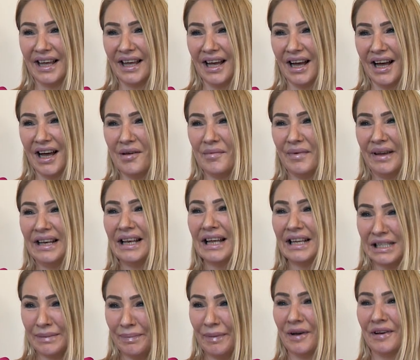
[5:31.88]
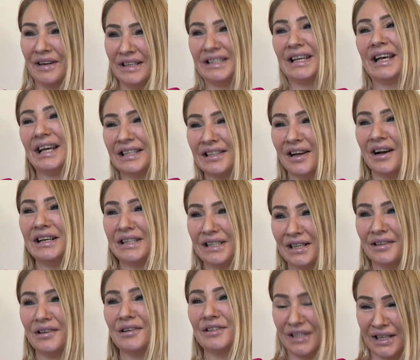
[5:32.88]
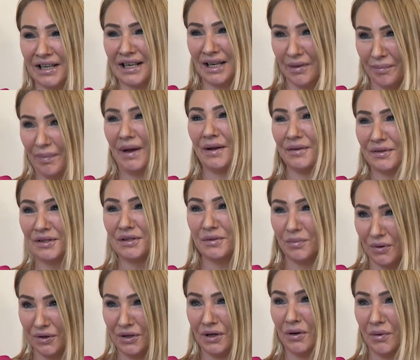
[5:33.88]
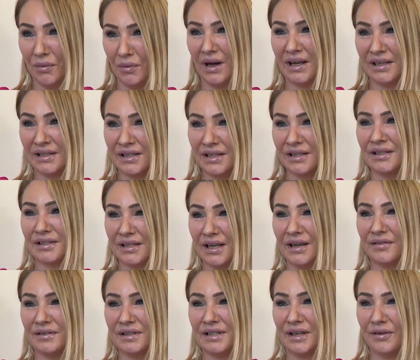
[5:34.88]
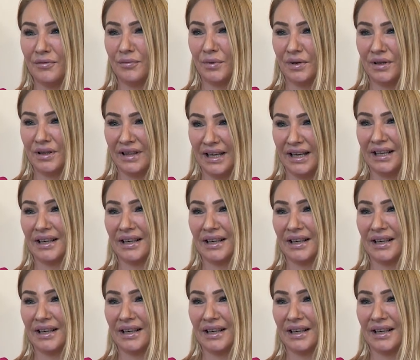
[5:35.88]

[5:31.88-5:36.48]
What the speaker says: let's be honest, it is ideologically opposed to what you as a Conservative would think.